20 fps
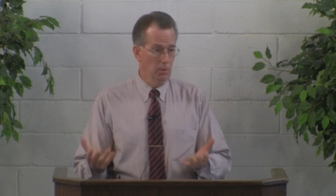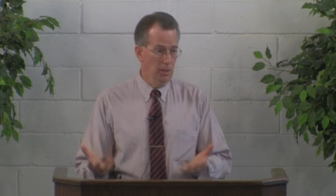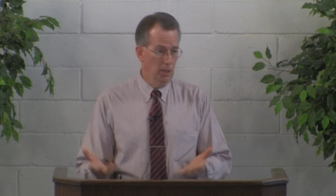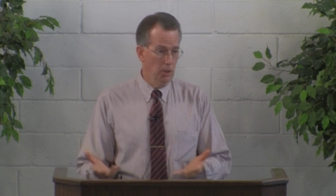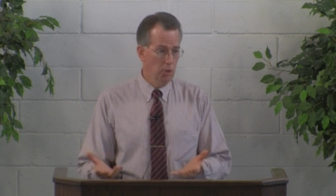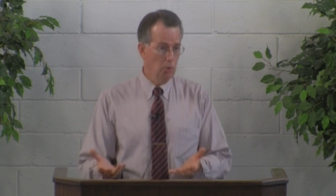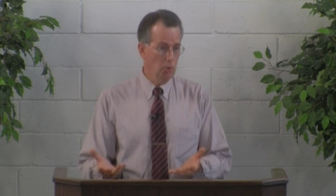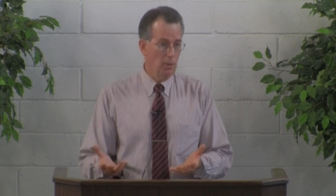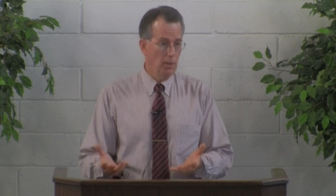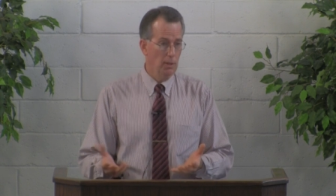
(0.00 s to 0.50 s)

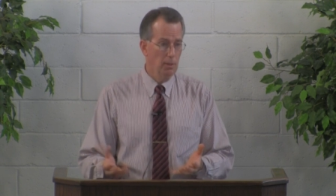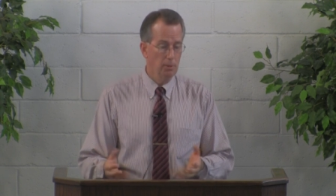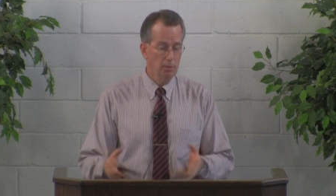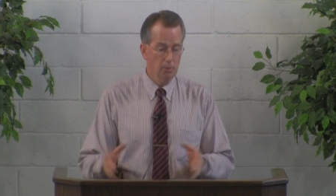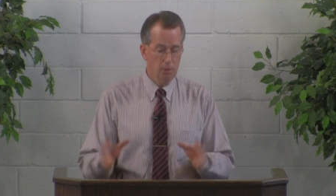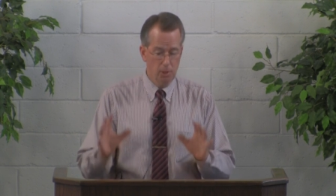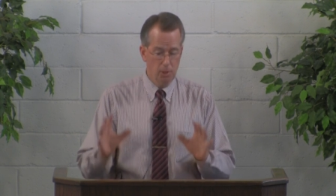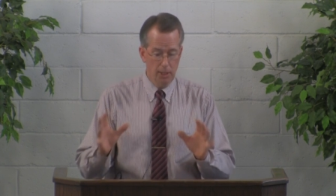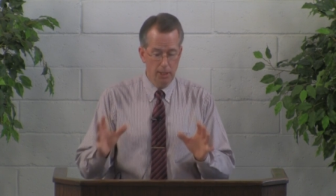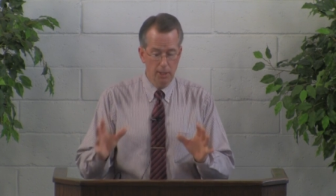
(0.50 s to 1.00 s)

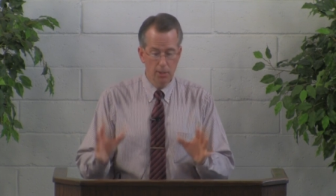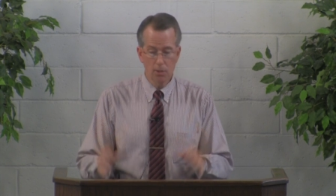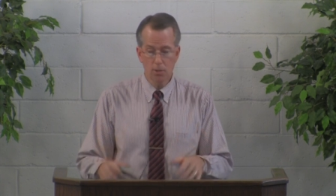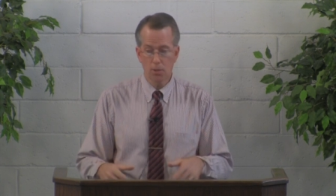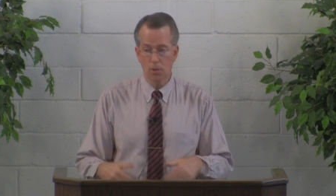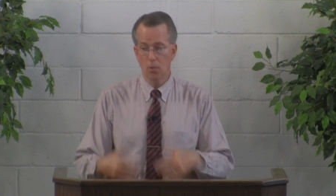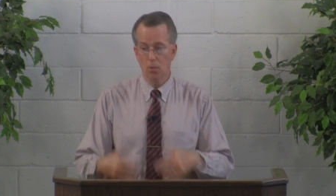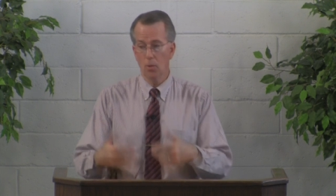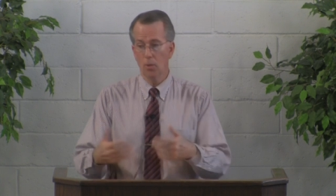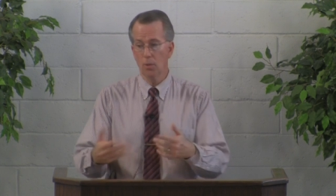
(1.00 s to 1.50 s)
Israel's
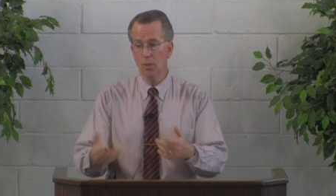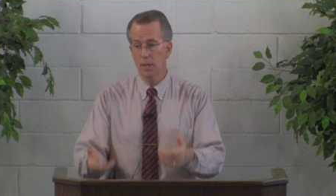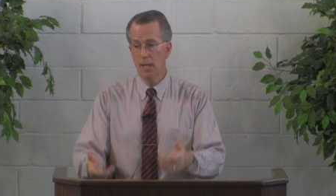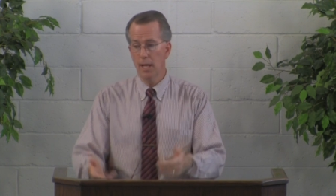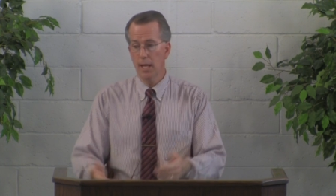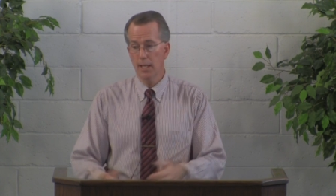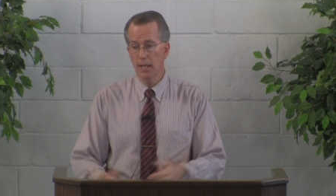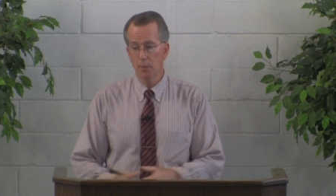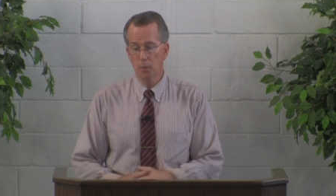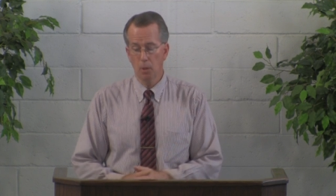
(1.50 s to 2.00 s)
leaders in order to
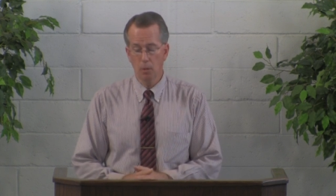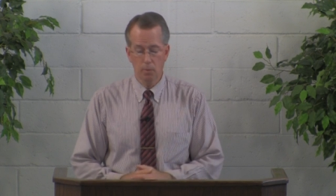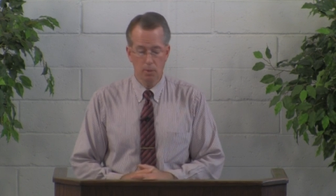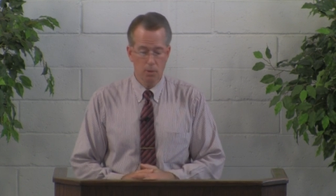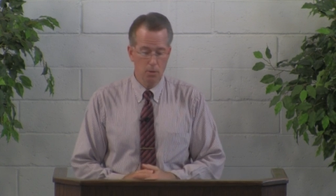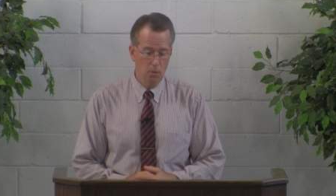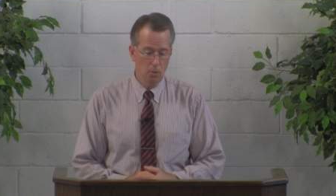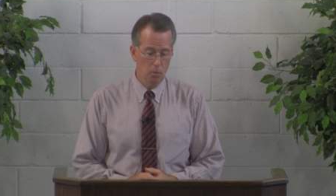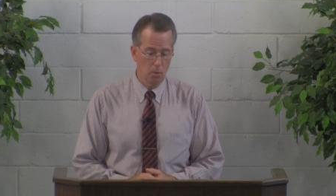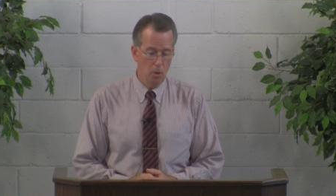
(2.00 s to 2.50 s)
hand them over
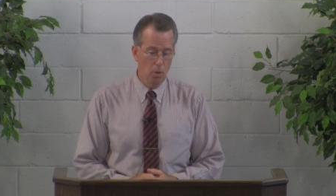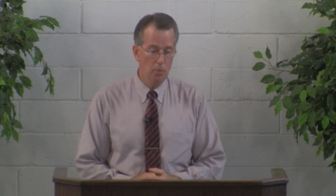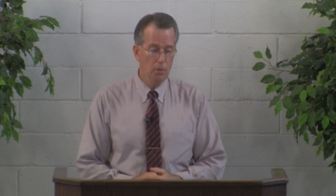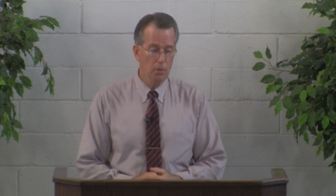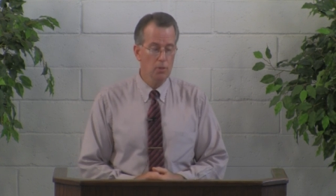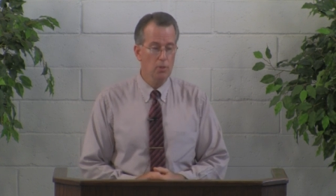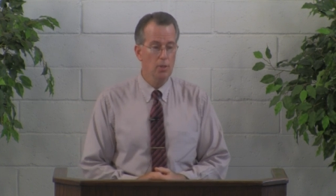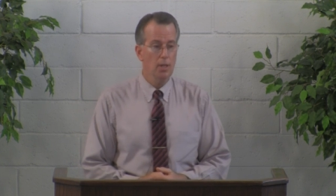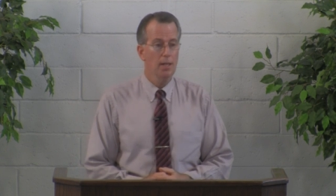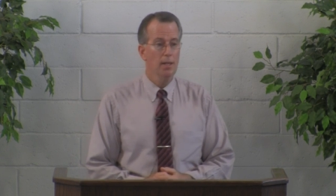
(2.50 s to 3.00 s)
to the
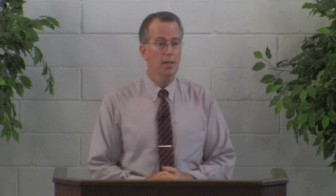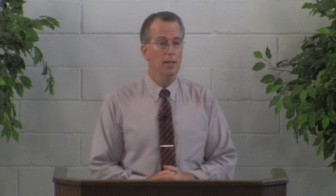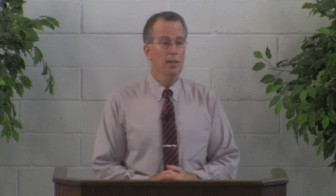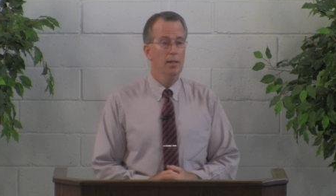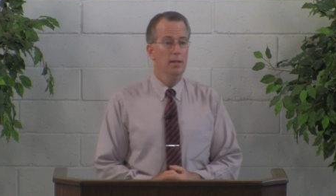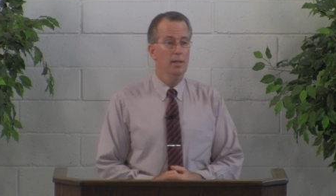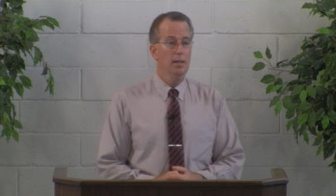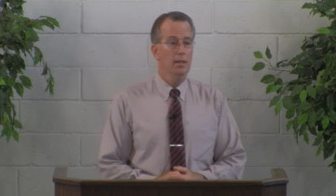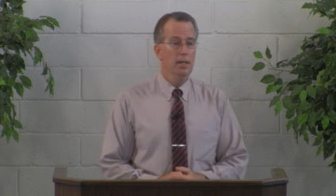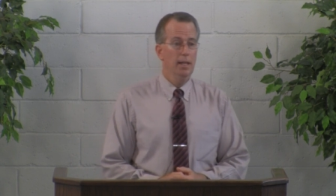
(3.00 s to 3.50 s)
Romans,
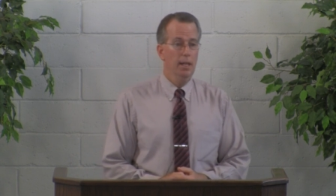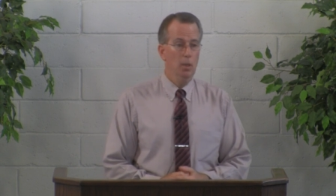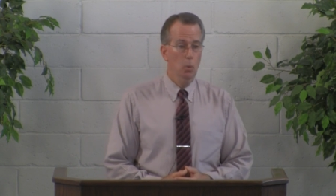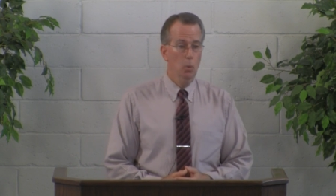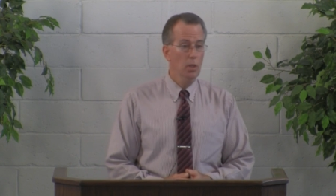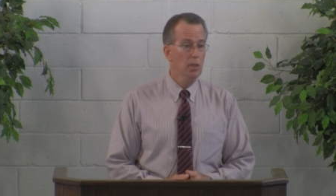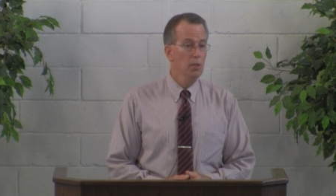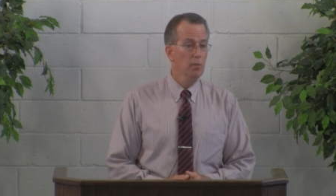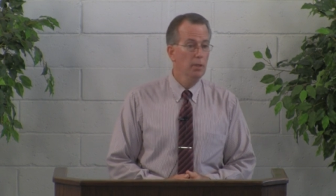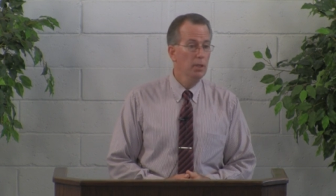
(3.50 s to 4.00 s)
he
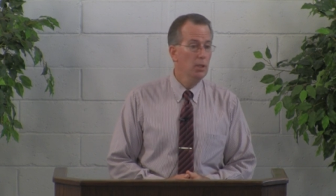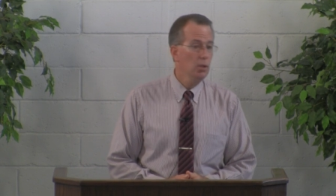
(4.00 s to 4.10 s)
wouldn't have been